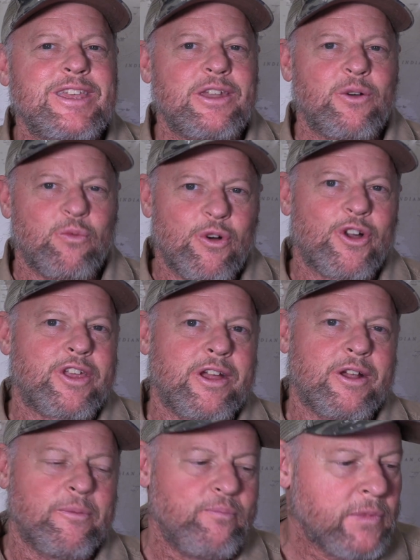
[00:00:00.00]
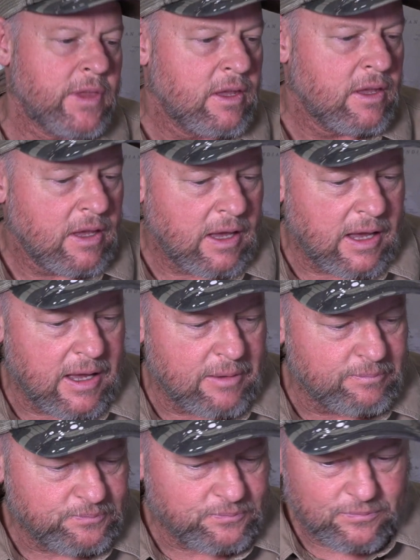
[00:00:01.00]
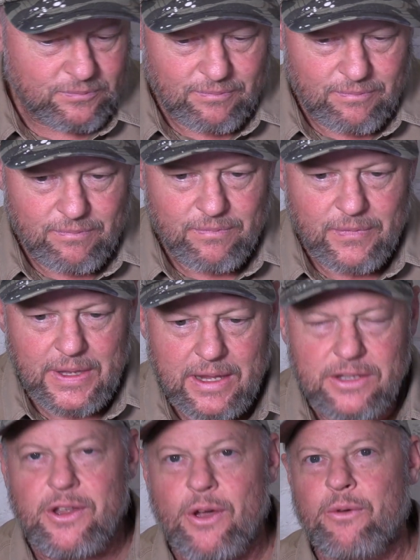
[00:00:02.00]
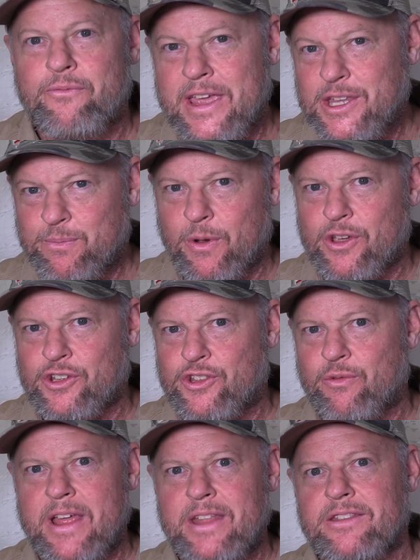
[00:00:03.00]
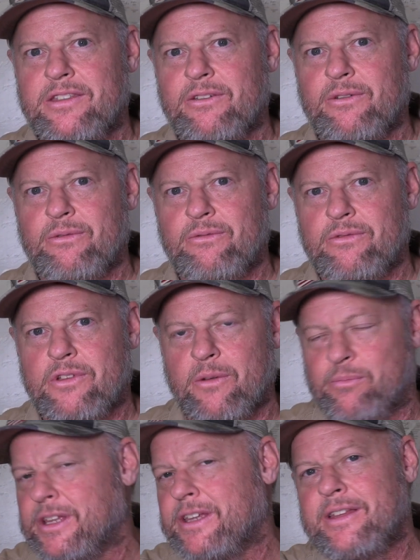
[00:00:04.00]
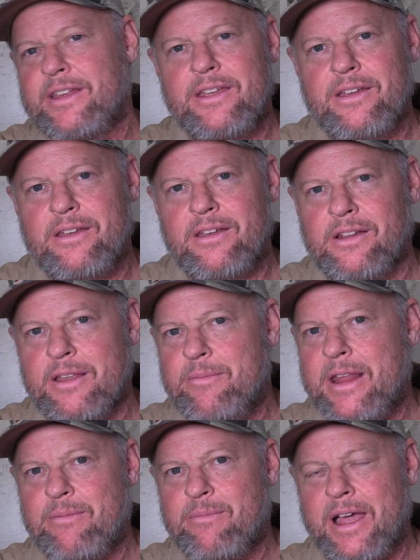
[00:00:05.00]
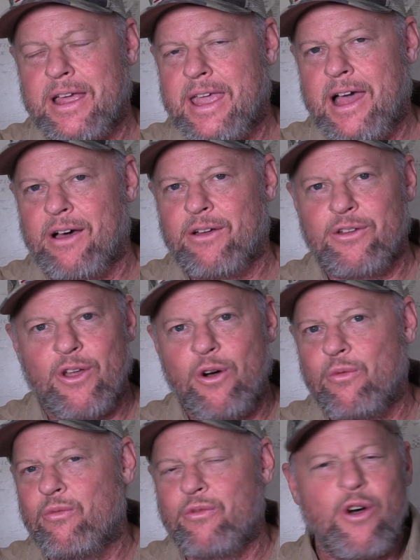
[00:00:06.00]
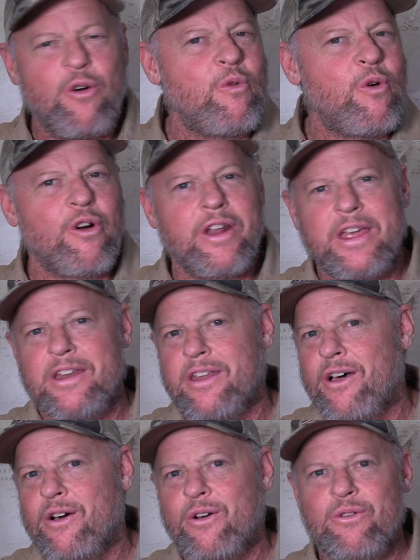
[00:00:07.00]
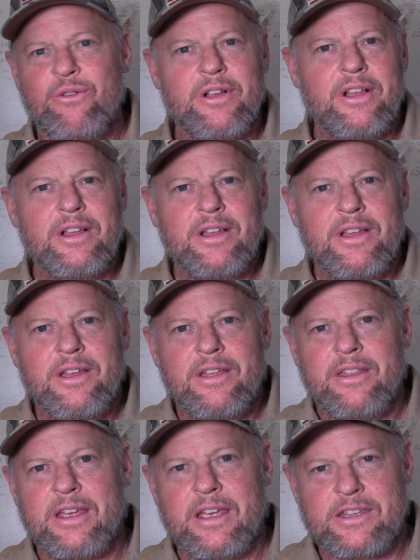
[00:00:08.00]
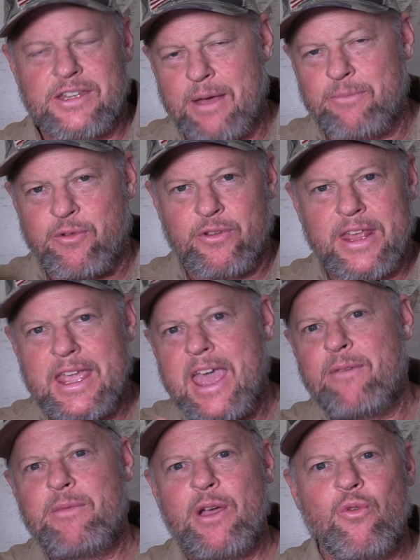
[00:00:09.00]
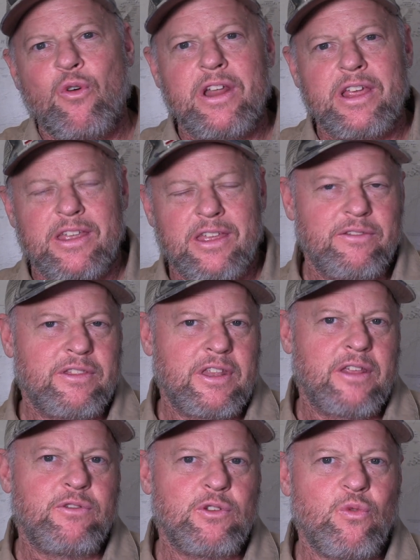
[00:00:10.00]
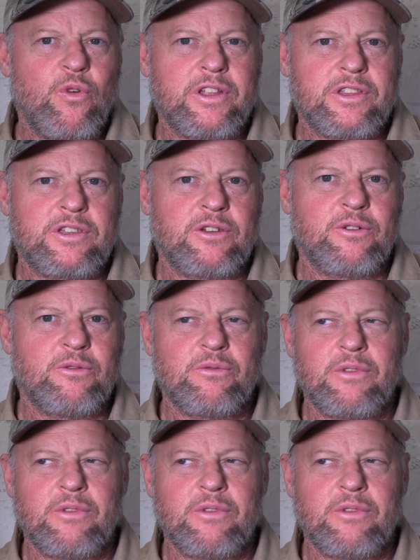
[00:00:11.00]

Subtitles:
to work here. So Facebook has threatened to completely eliminate my account. No warning, except for they gave me a warning that if you want to